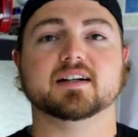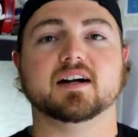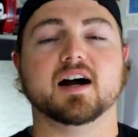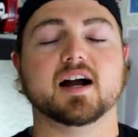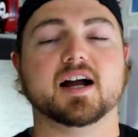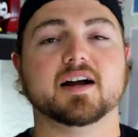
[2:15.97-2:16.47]

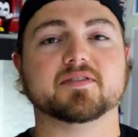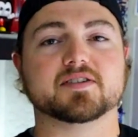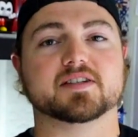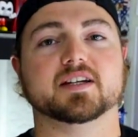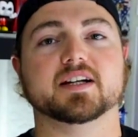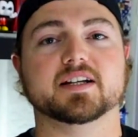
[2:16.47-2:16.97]
I have to
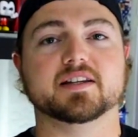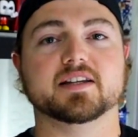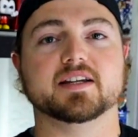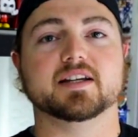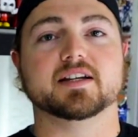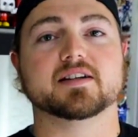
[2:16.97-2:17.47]
say
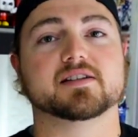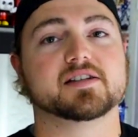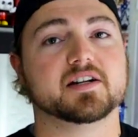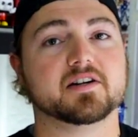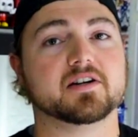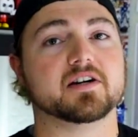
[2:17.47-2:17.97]
the
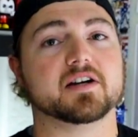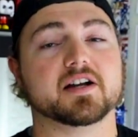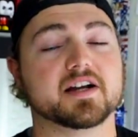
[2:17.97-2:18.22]
interior